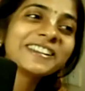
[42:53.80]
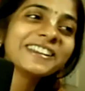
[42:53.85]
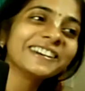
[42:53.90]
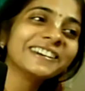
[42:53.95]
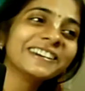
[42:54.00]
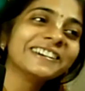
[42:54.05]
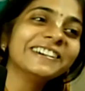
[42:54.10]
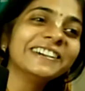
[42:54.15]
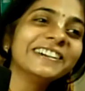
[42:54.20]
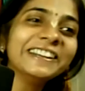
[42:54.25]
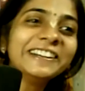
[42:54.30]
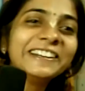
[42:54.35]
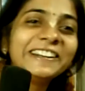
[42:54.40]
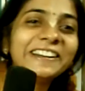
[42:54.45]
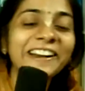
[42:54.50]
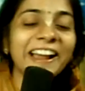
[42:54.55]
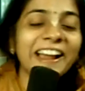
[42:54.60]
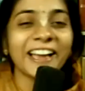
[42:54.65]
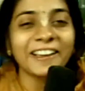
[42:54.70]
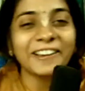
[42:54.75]
a
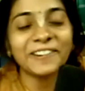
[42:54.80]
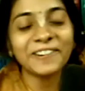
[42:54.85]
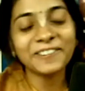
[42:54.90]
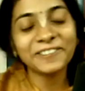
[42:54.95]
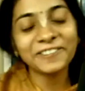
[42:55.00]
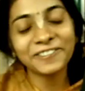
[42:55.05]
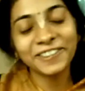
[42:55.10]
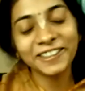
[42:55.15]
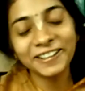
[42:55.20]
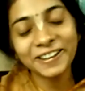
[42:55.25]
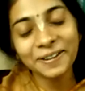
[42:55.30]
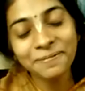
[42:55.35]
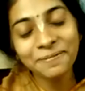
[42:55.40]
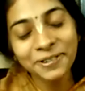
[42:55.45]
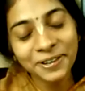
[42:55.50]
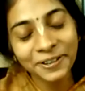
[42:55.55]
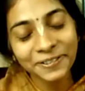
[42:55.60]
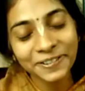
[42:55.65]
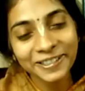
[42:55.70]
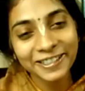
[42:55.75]
track of the number
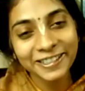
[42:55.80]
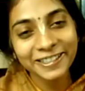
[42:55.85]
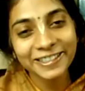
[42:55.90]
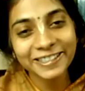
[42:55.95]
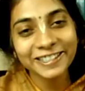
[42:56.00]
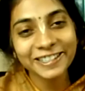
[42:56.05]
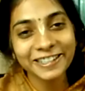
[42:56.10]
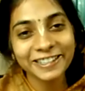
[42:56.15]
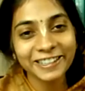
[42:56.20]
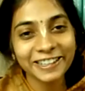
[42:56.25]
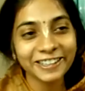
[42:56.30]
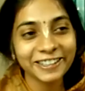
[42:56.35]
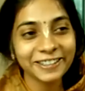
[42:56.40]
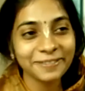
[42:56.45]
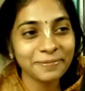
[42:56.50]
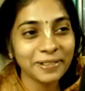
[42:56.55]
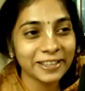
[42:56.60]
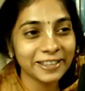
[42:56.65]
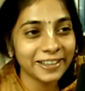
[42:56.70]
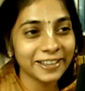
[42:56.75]
of sins Jagai
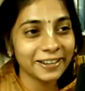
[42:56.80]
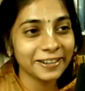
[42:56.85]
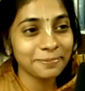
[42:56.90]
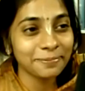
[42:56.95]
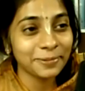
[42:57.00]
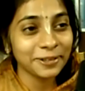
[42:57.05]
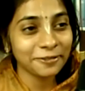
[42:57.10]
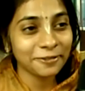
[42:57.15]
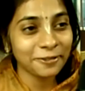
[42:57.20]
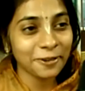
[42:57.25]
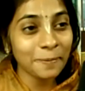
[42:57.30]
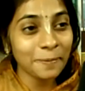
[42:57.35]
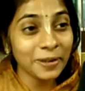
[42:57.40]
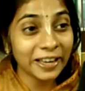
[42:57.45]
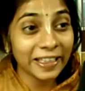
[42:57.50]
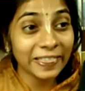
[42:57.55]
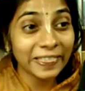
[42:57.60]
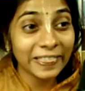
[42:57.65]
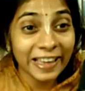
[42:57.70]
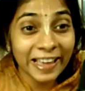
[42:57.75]
and Madai are performing,
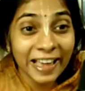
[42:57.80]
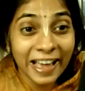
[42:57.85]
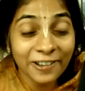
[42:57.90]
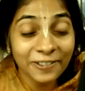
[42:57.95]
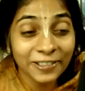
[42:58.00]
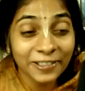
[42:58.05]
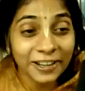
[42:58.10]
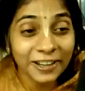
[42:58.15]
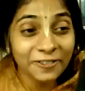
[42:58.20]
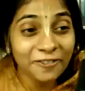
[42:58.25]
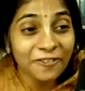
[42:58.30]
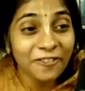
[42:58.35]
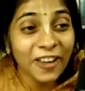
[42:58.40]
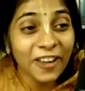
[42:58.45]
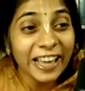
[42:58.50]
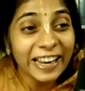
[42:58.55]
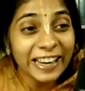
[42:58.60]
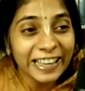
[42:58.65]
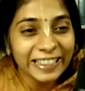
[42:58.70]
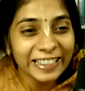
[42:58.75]
and they're
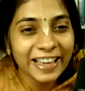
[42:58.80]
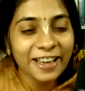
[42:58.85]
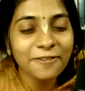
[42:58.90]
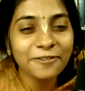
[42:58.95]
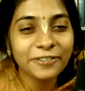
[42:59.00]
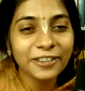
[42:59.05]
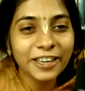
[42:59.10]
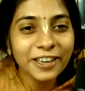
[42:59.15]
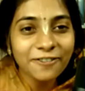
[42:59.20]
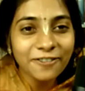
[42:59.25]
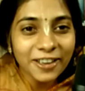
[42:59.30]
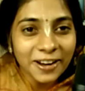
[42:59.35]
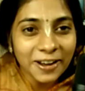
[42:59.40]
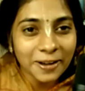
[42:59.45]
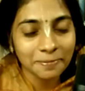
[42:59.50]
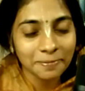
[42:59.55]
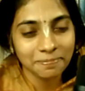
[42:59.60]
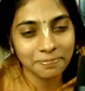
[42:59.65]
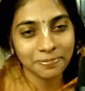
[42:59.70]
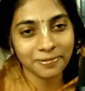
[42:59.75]
failing. They have given
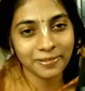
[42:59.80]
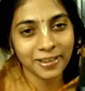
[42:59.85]
up.